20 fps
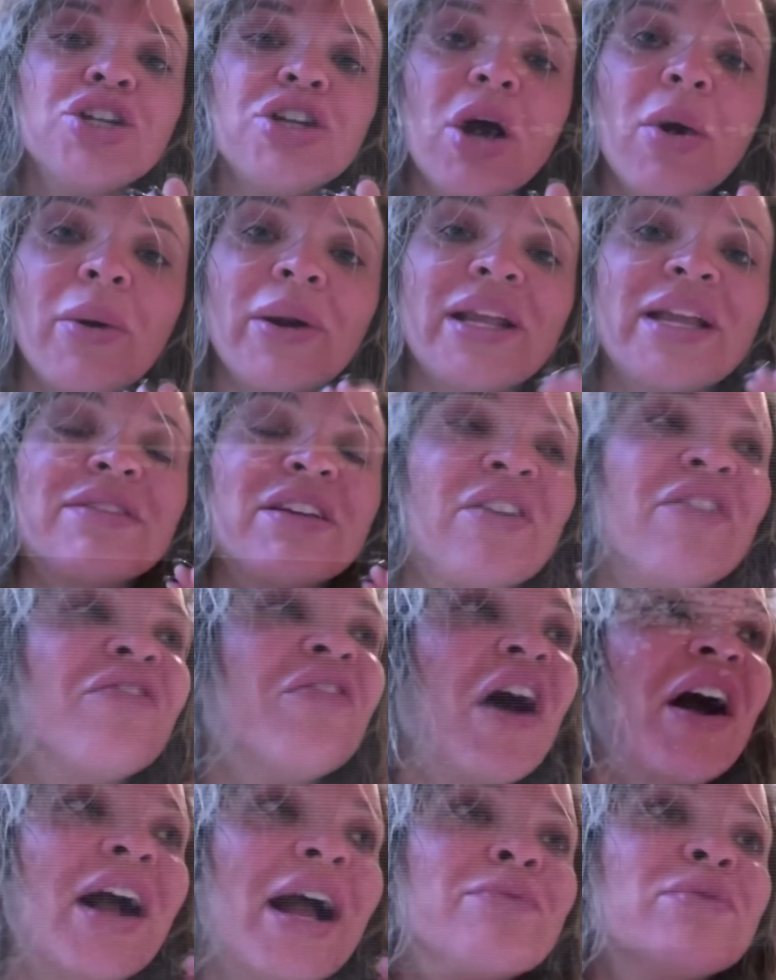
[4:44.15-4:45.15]
No one gives a
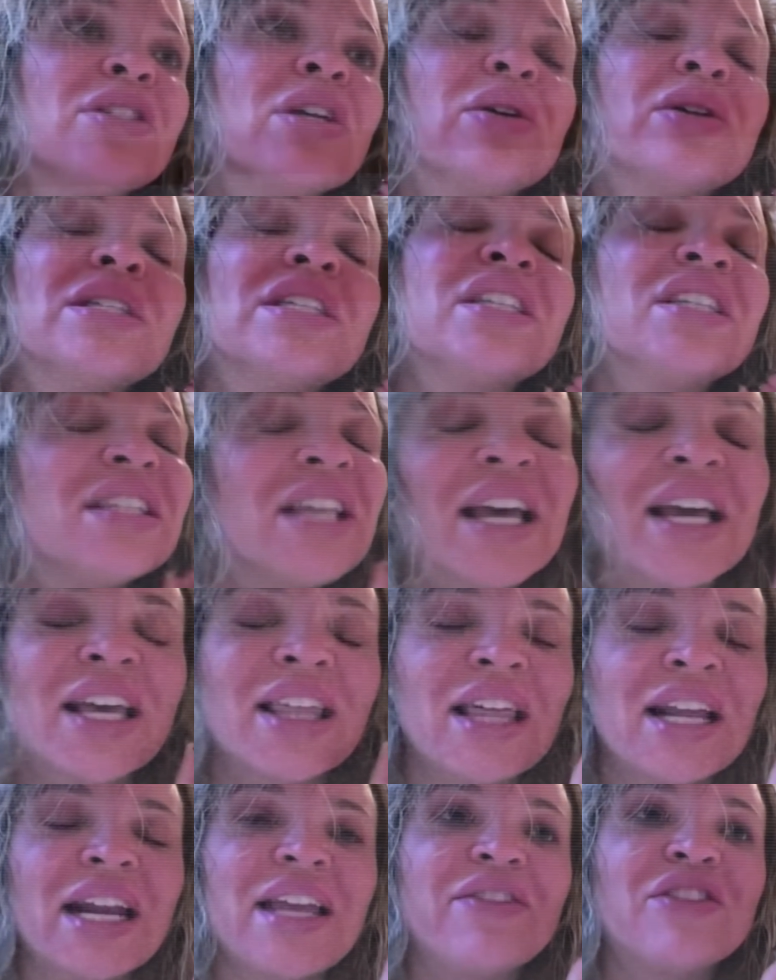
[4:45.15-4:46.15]
fuck. I'm so
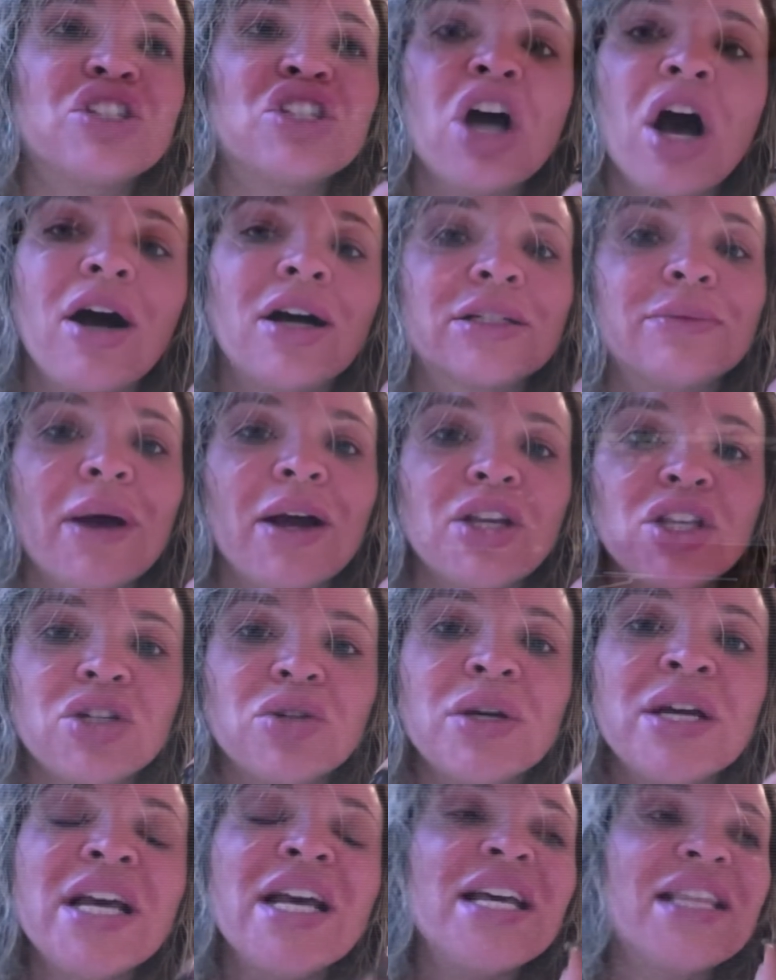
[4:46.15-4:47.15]
sick that I even talked about
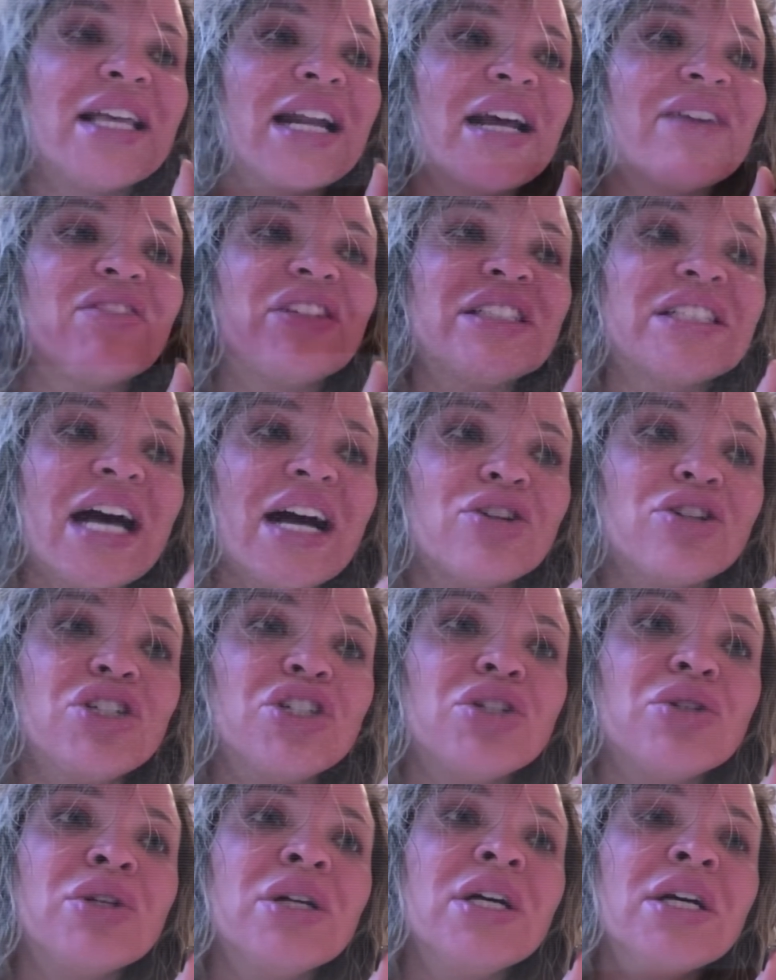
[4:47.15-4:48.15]
you, that I have
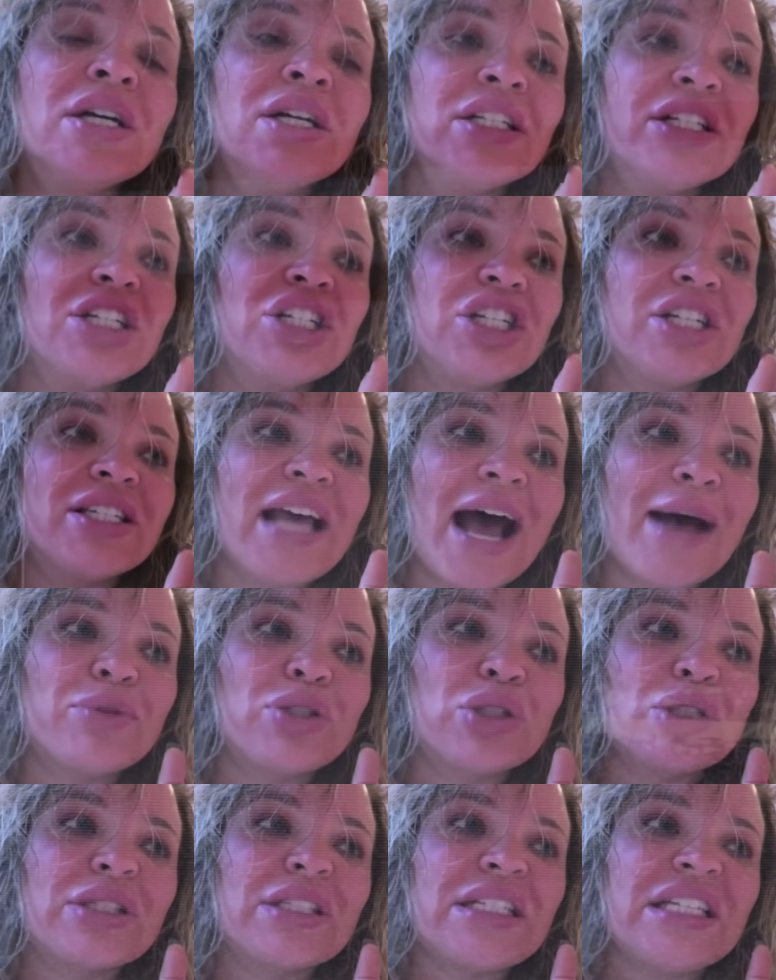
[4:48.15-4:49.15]
allowed you to just
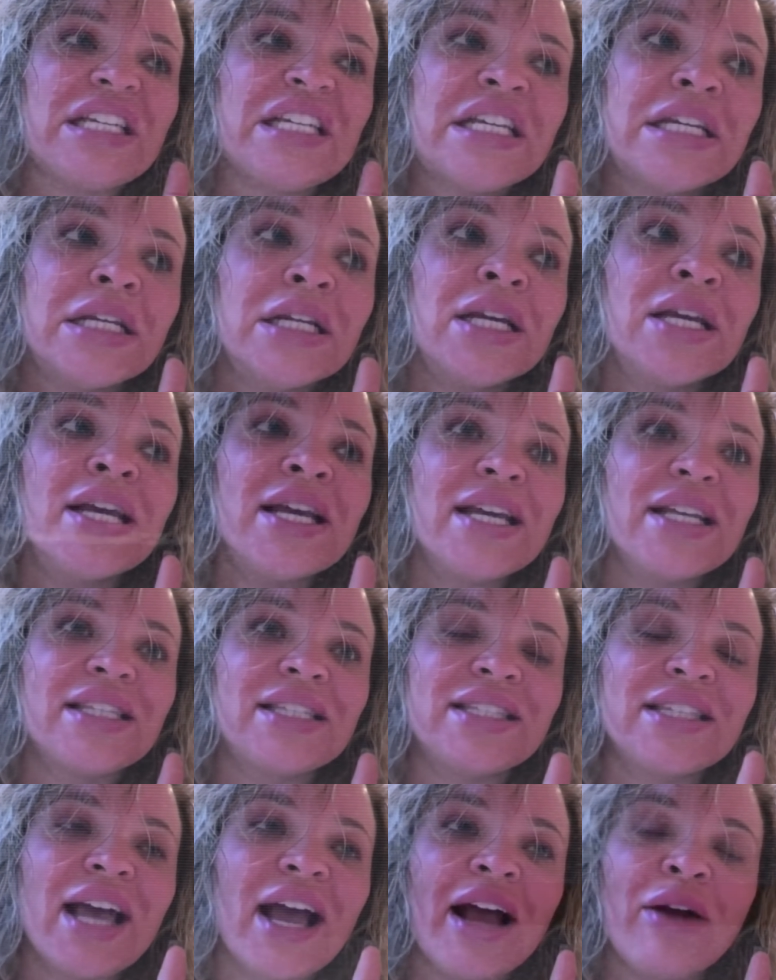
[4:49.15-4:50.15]
absolutely eat
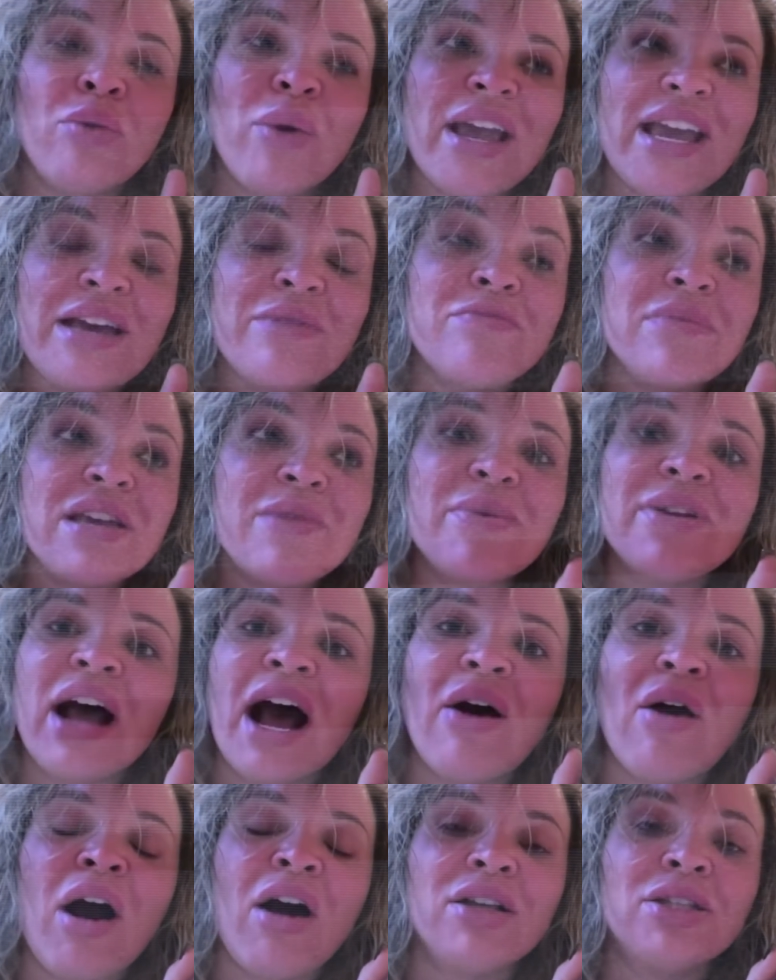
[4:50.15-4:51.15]
and away uh, at me, but
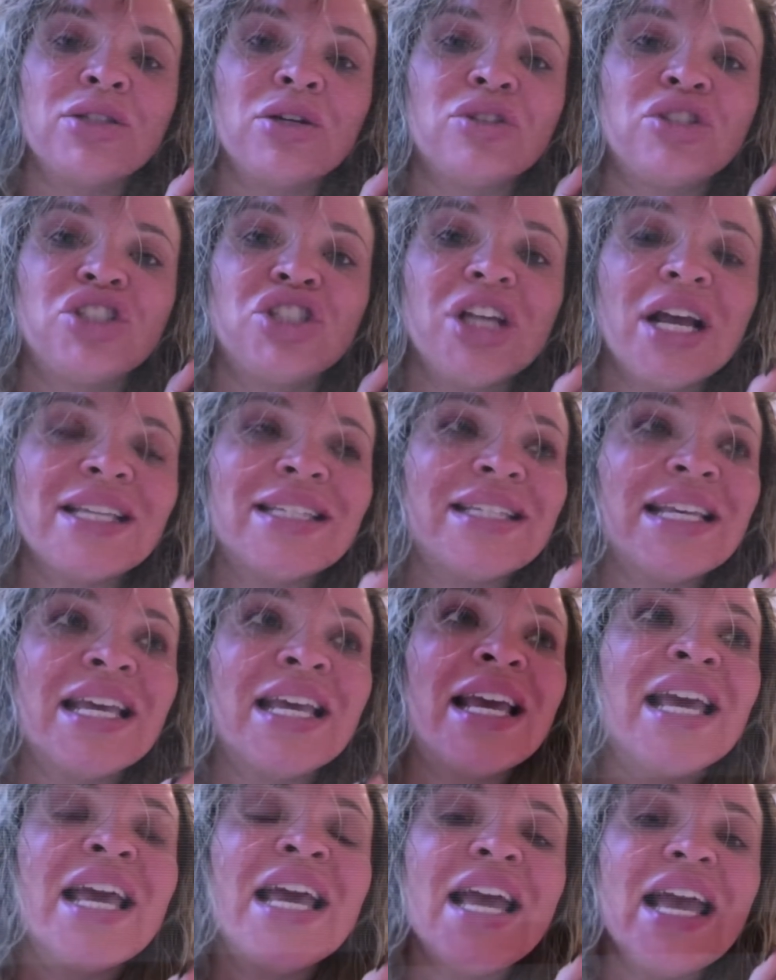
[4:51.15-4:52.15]
now also
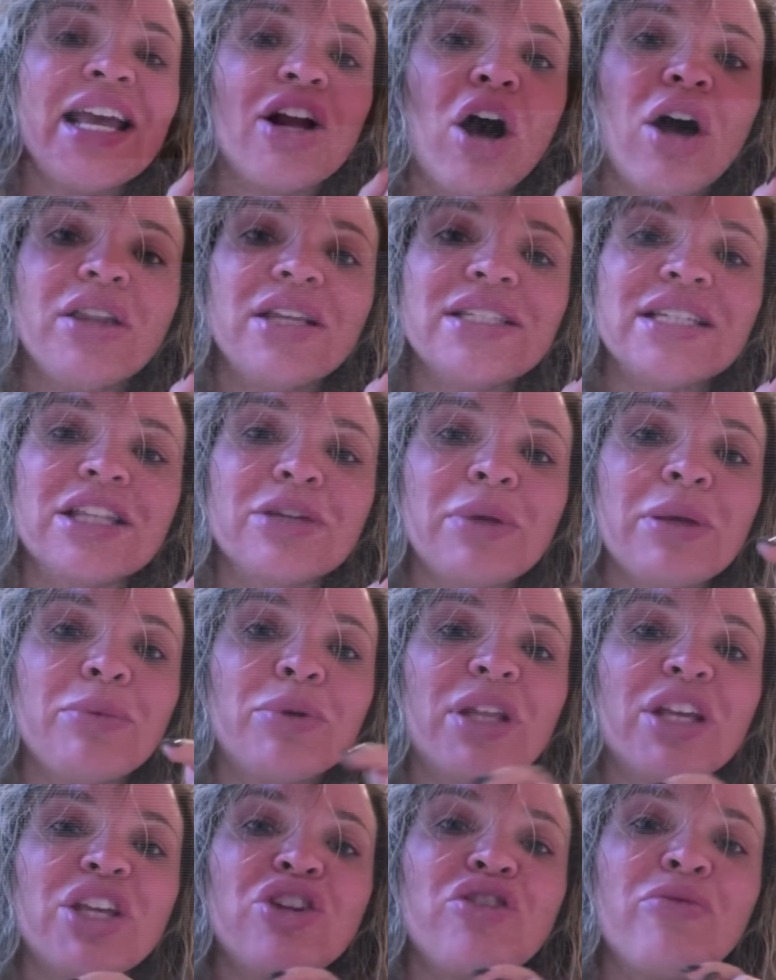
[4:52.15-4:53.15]
Jesse and all these other the
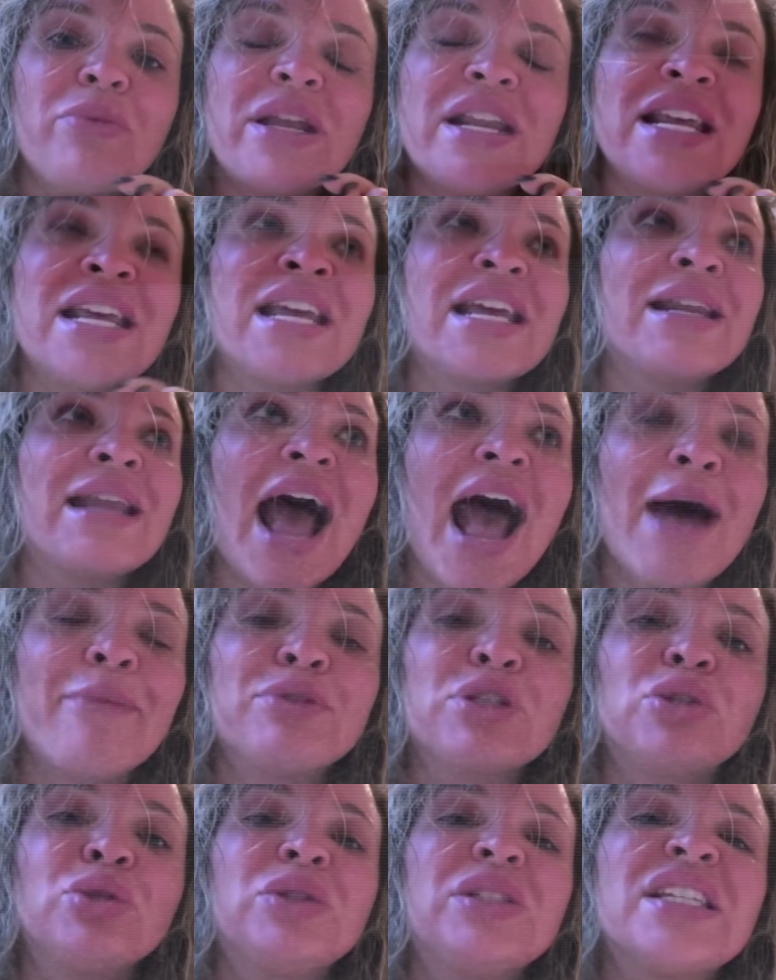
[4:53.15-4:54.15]
people that you've been an
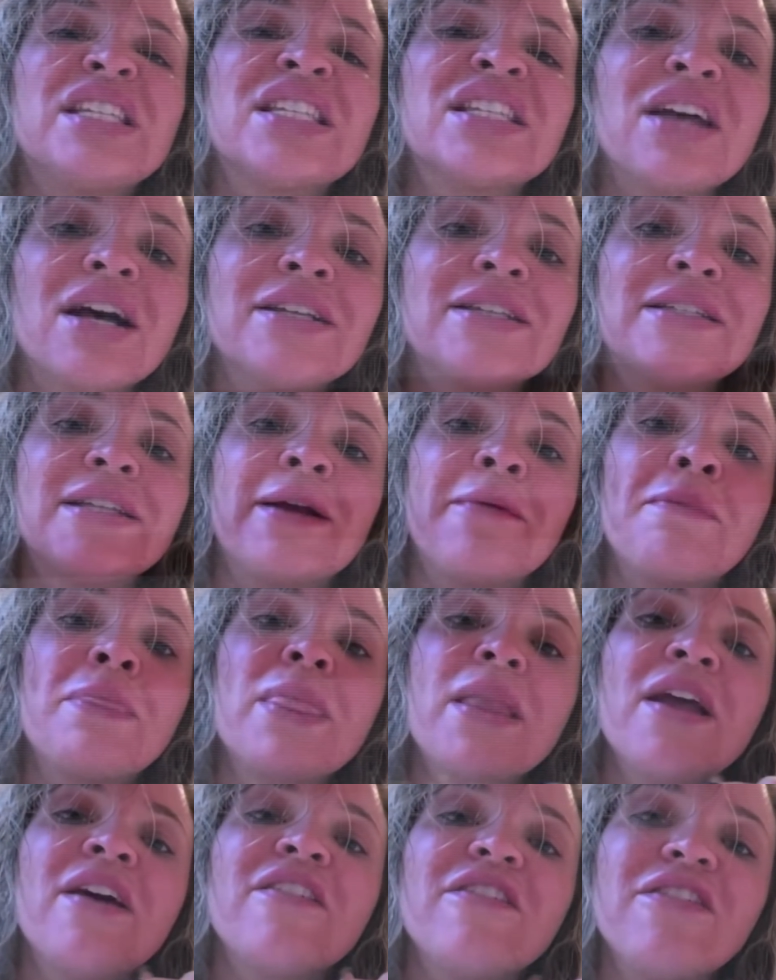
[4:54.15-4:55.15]
absolutely disgusting,
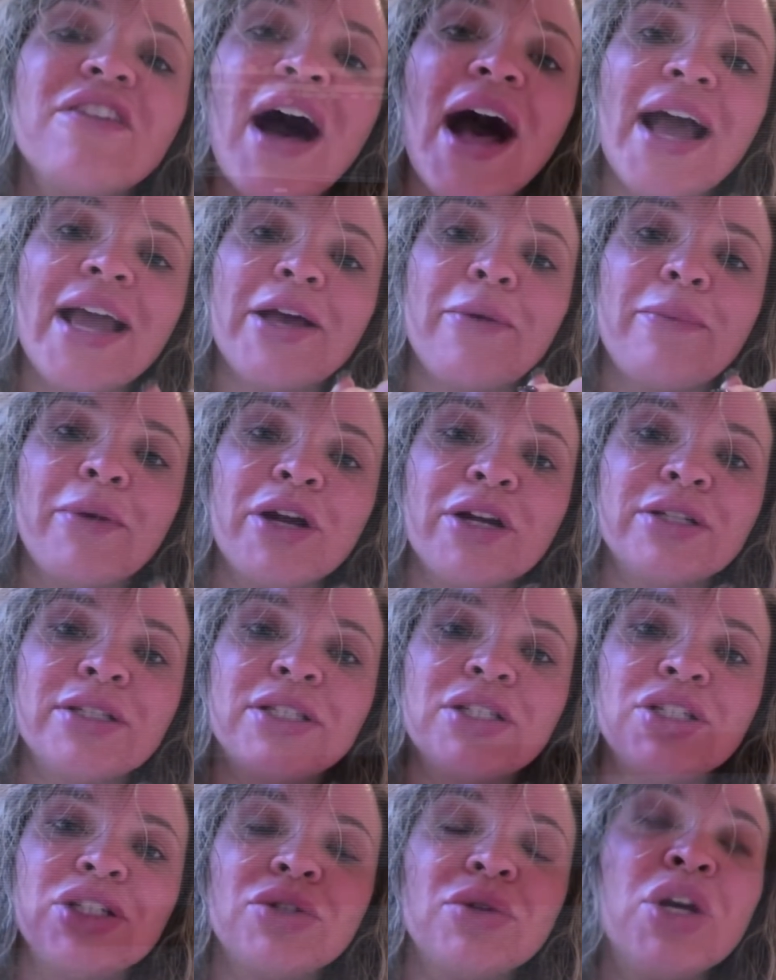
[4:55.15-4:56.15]
vile
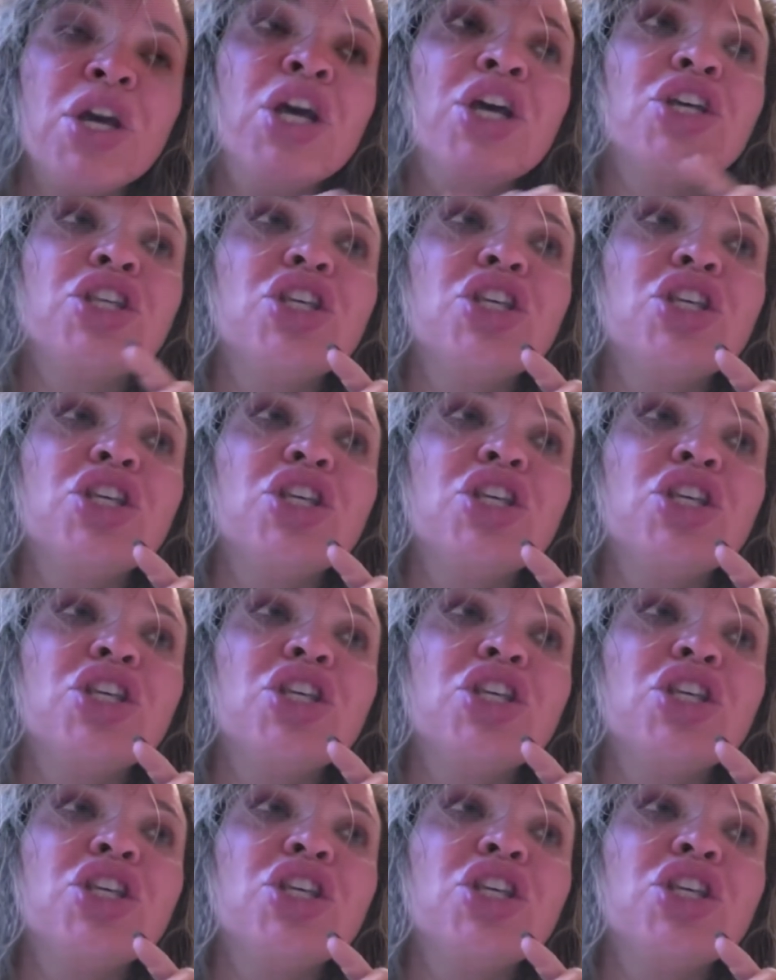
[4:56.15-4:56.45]
person to.